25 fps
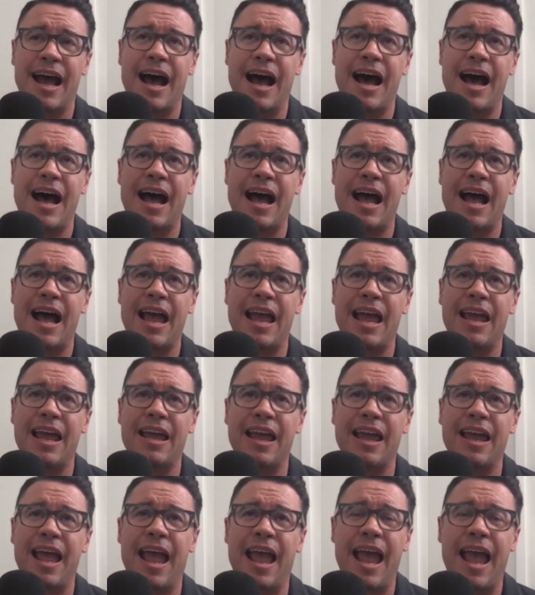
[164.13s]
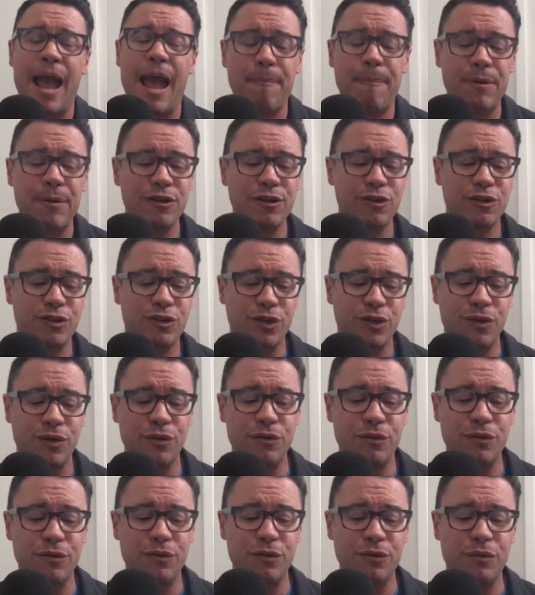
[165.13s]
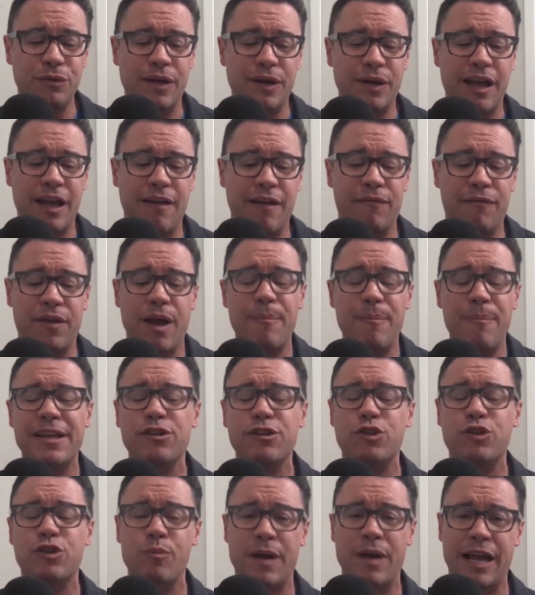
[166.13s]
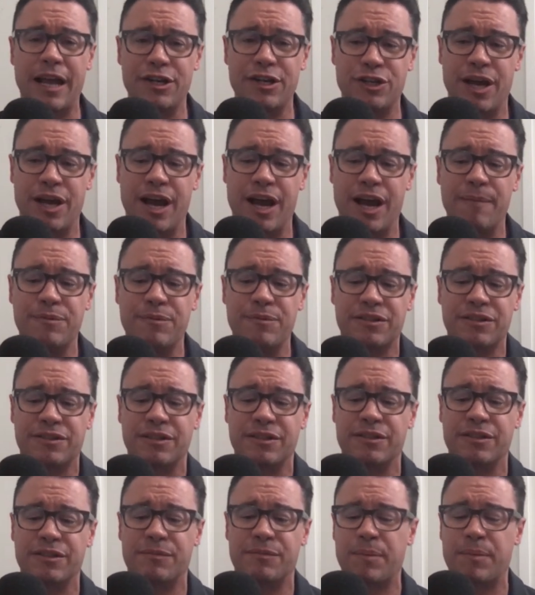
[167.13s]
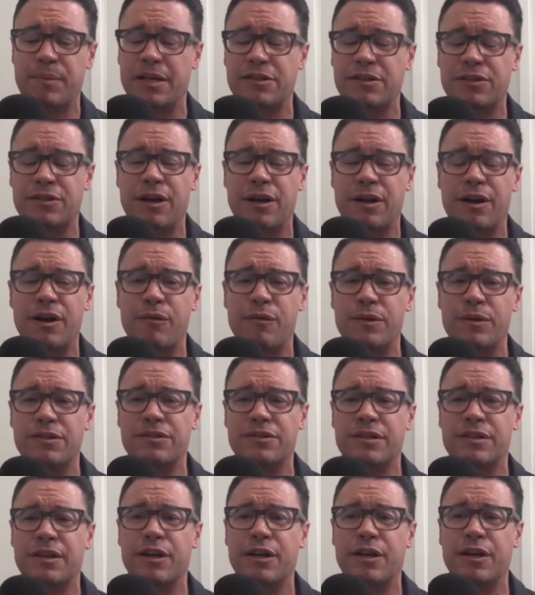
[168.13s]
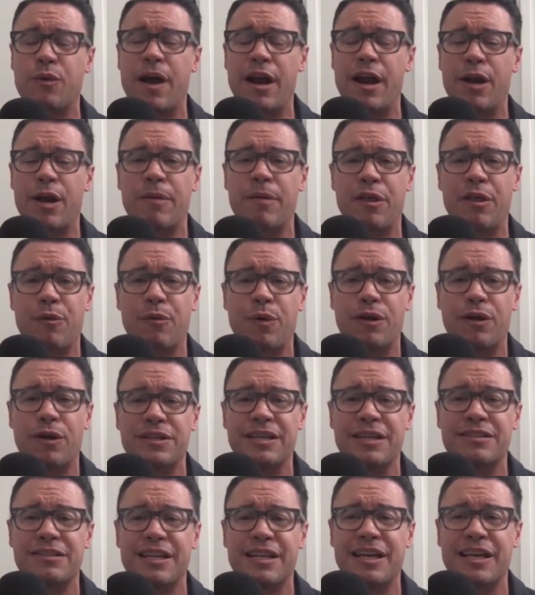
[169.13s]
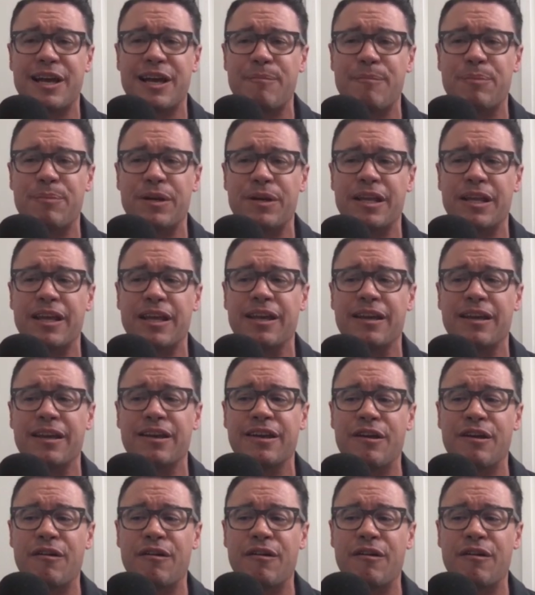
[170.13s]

I happened to have come into my job just as Pixar was acquired by the Walt Disney Company,